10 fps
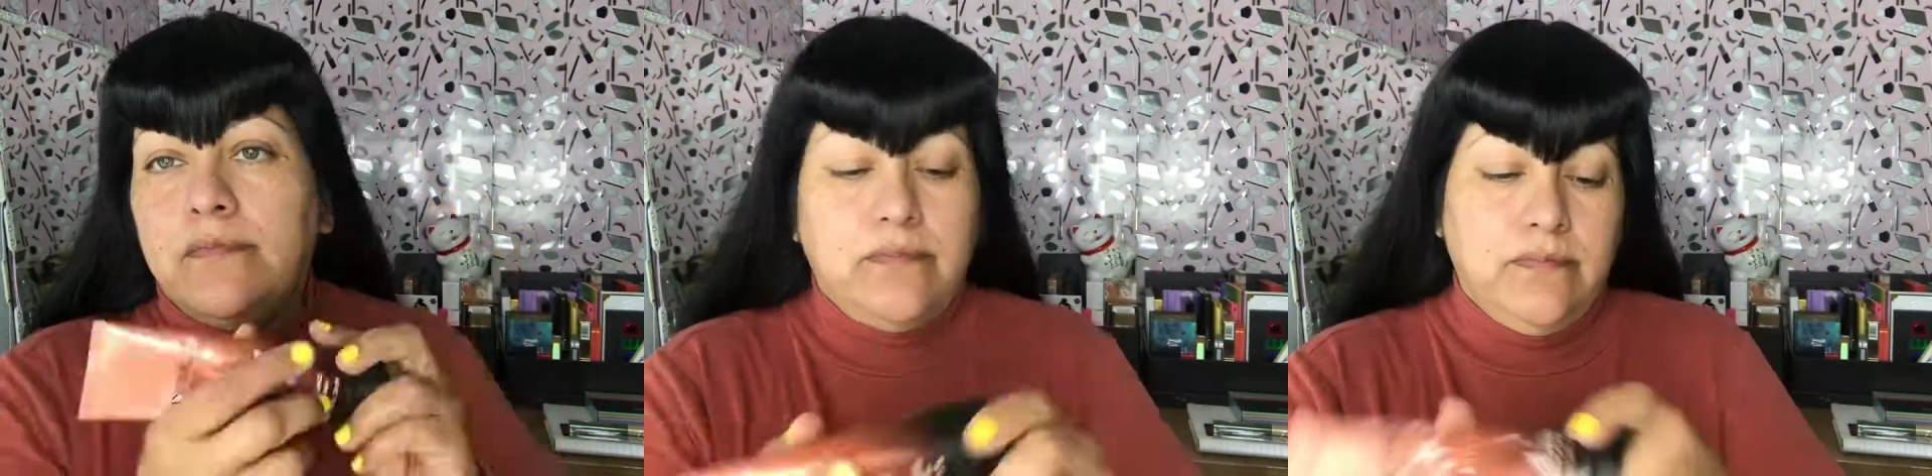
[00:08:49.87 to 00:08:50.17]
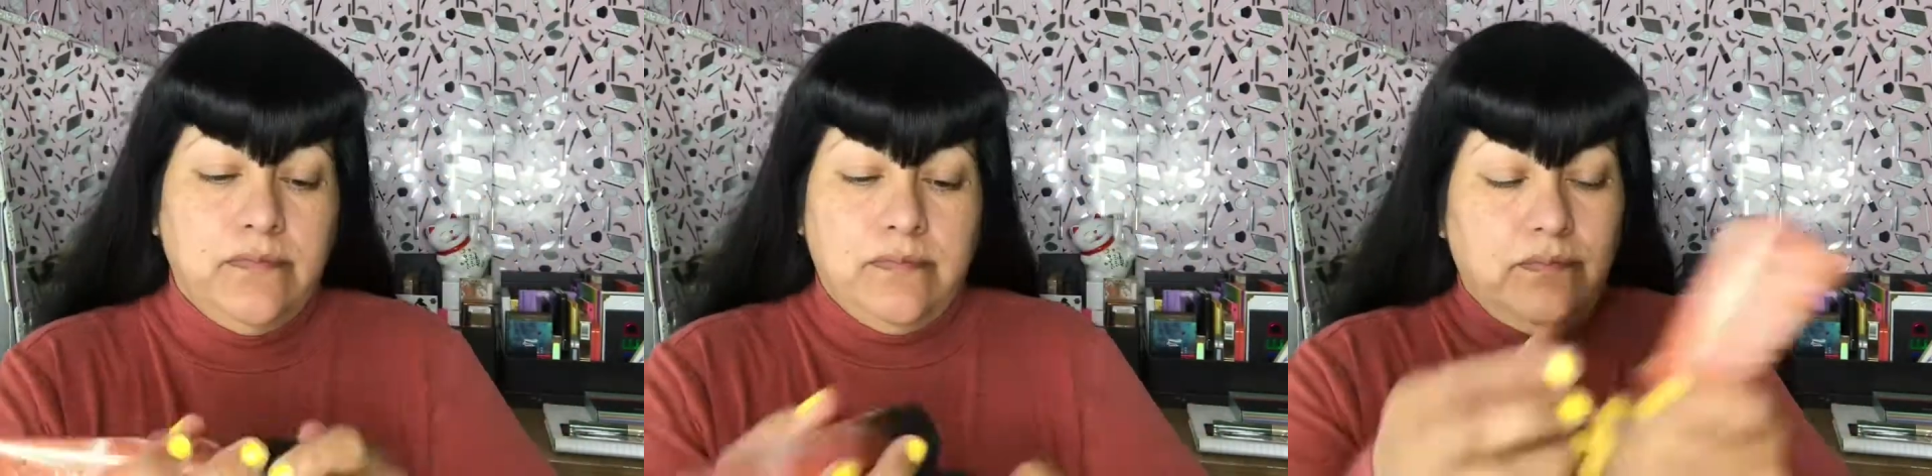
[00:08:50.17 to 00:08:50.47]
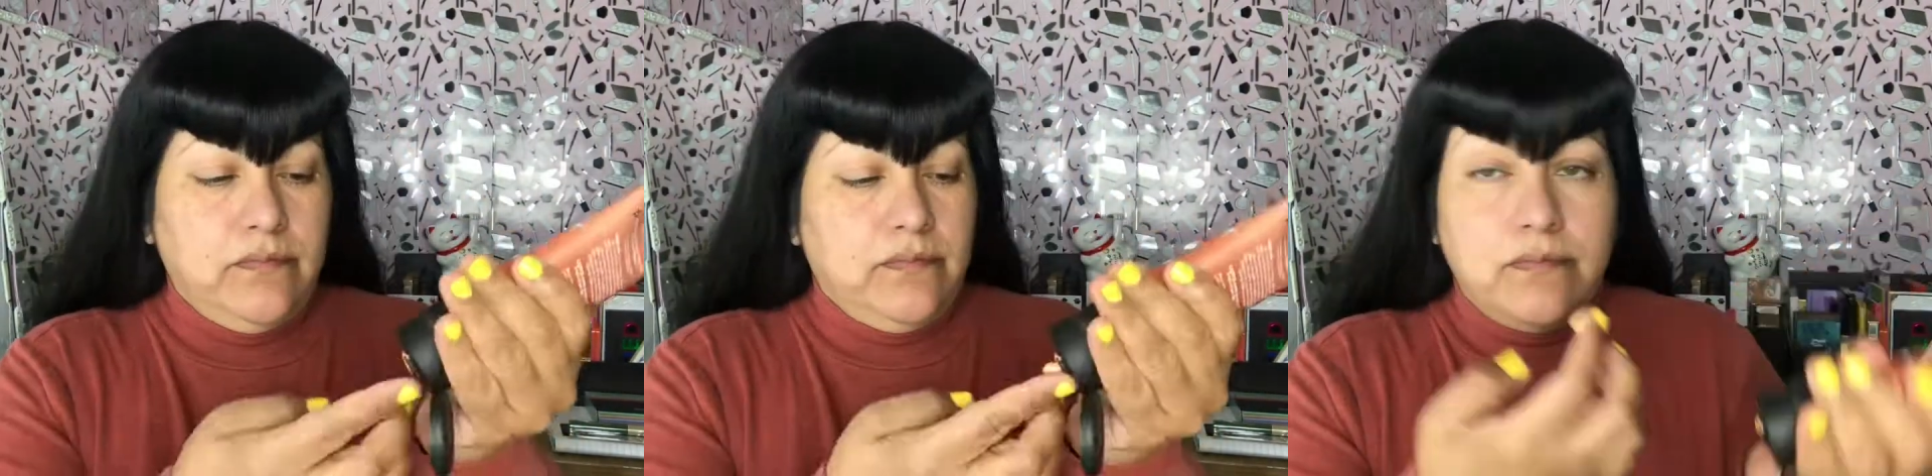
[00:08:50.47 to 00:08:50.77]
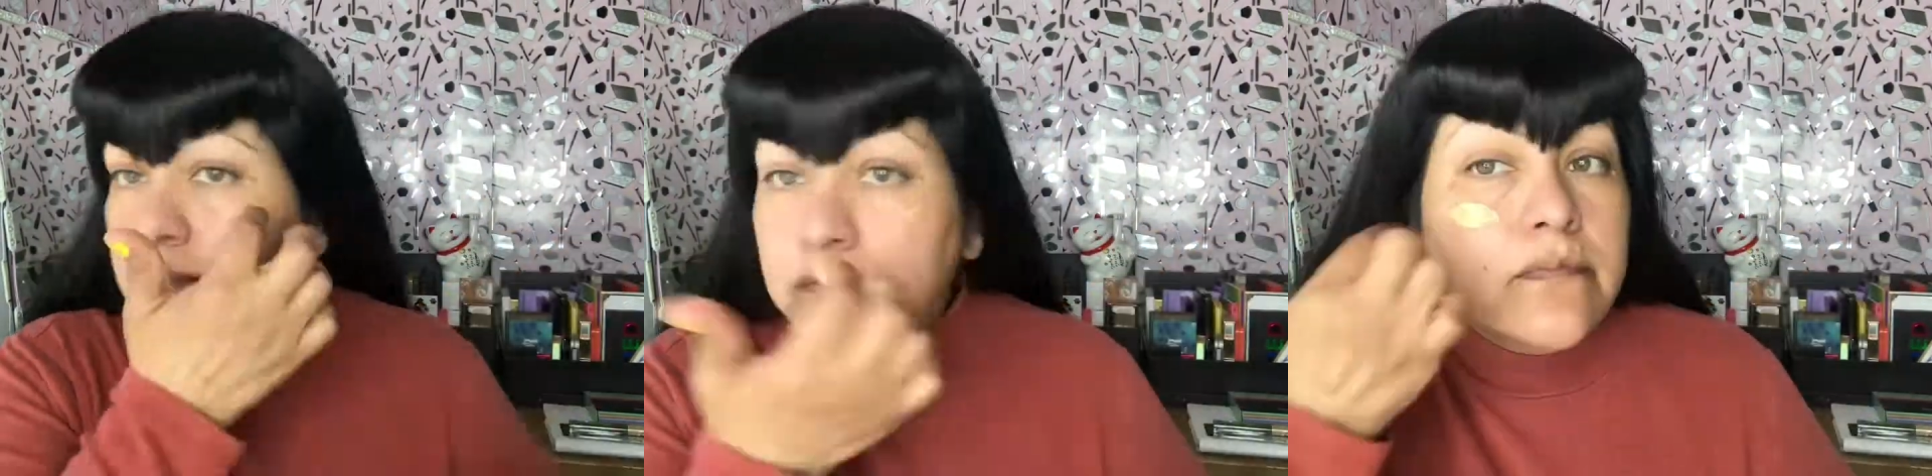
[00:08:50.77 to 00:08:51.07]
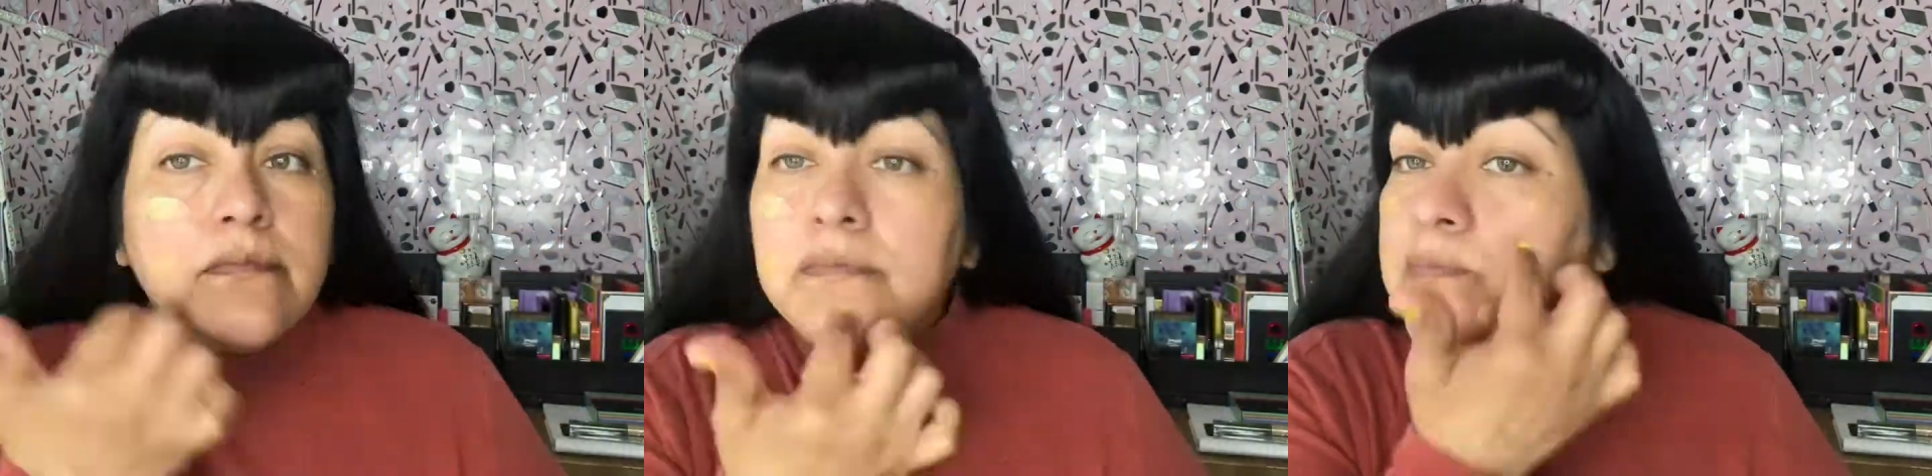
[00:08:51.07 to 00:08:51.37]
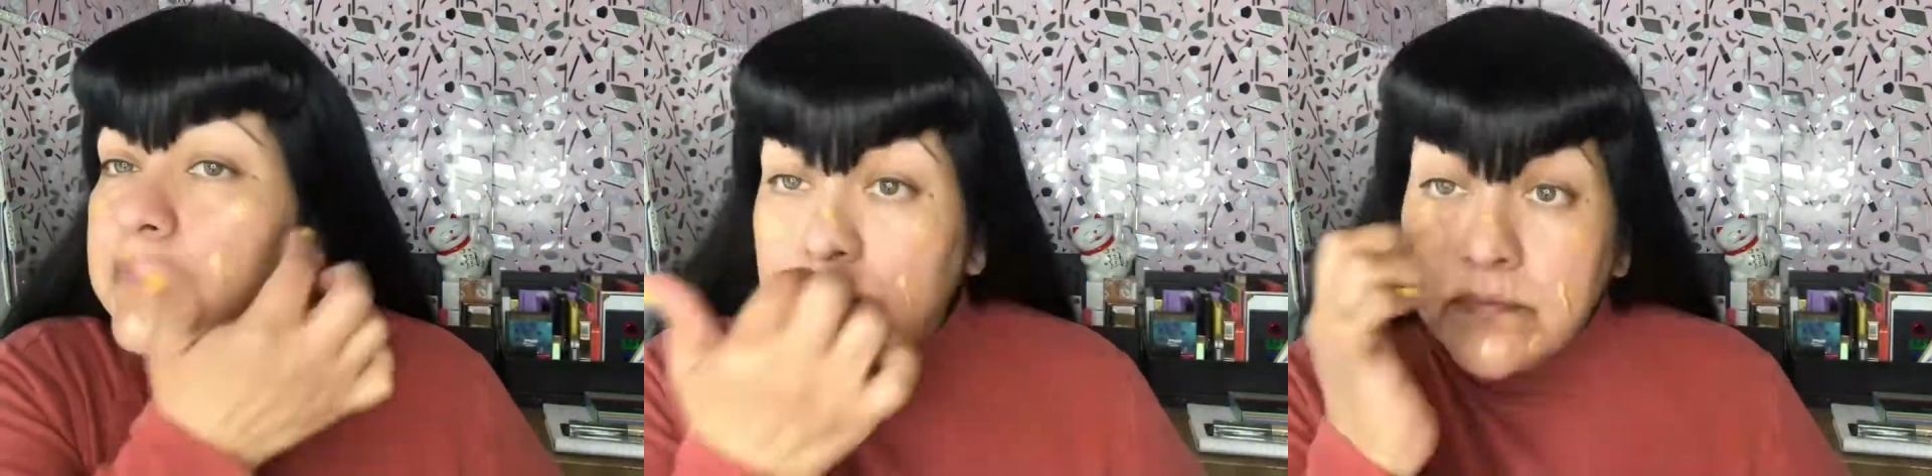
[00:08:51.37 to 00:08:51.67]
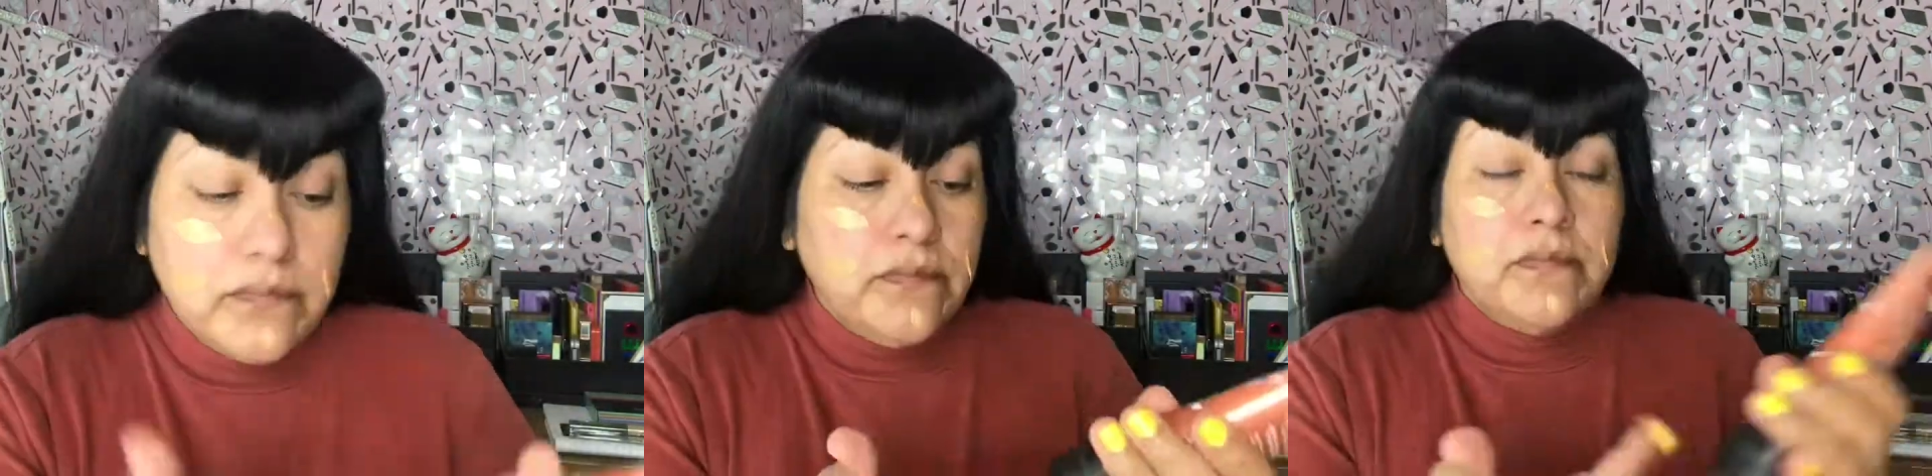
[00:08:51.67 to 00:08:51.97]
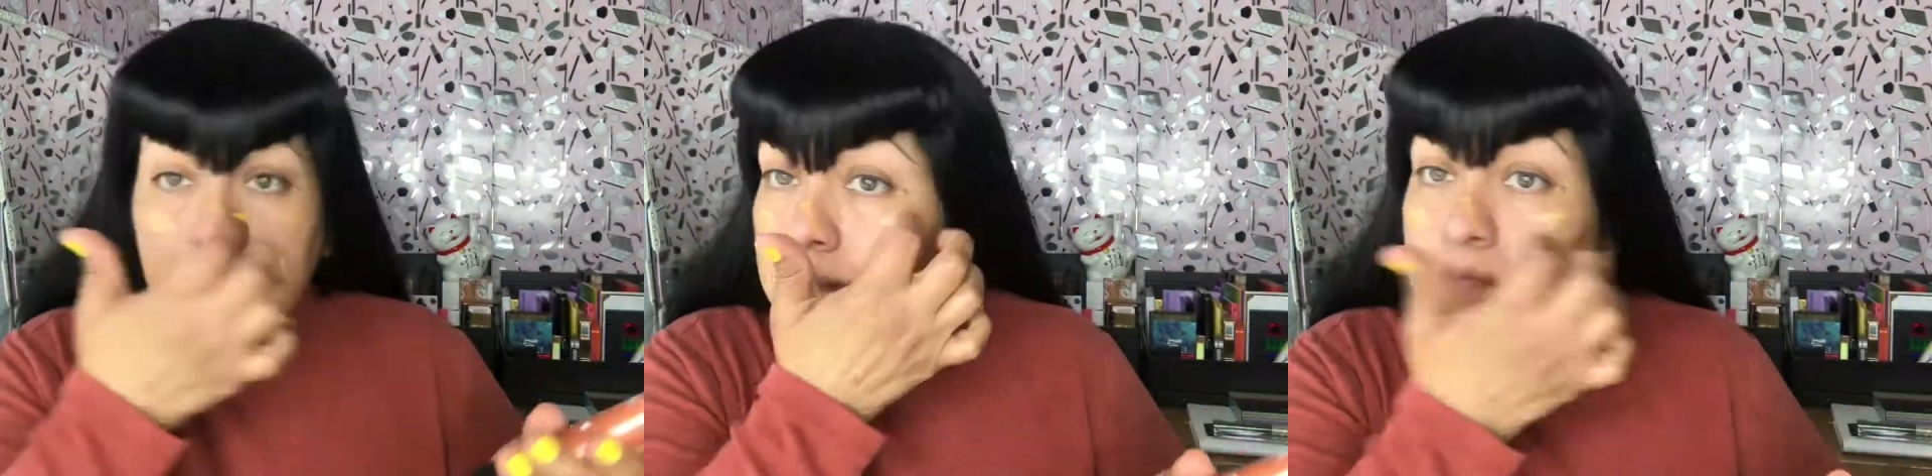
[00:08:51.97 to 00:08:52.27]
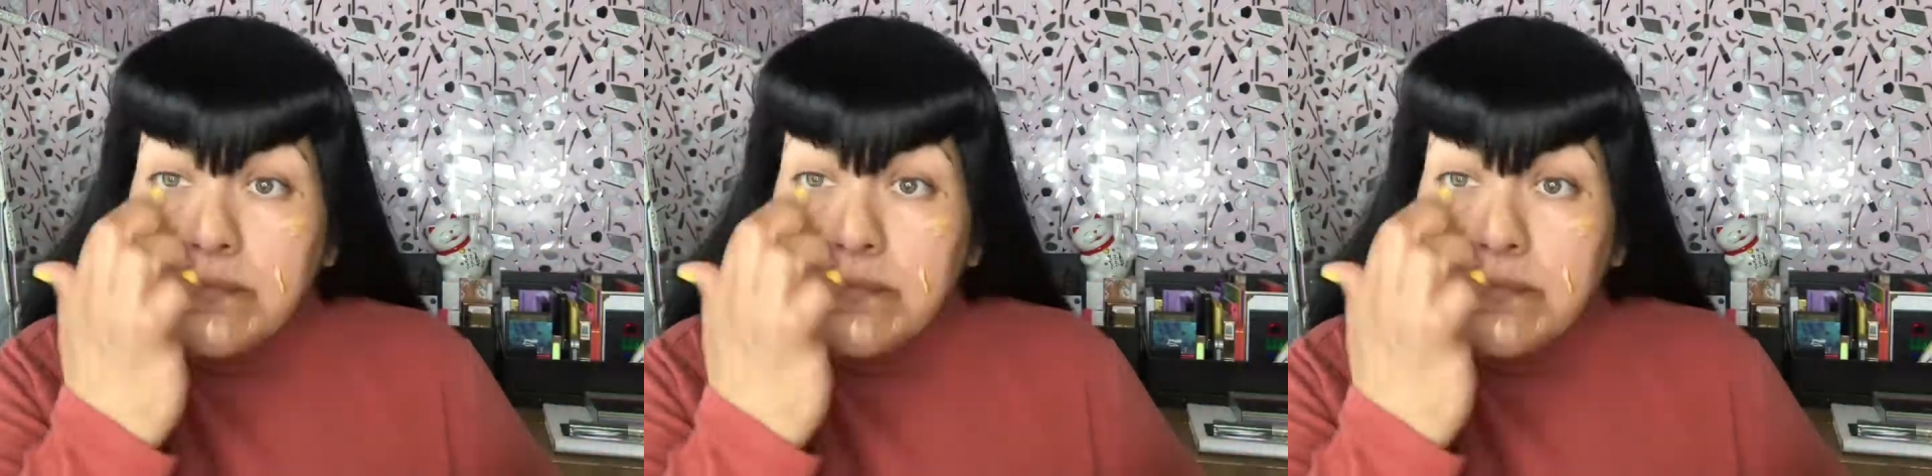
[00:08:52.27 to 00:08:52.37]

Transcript: Hollywood. Just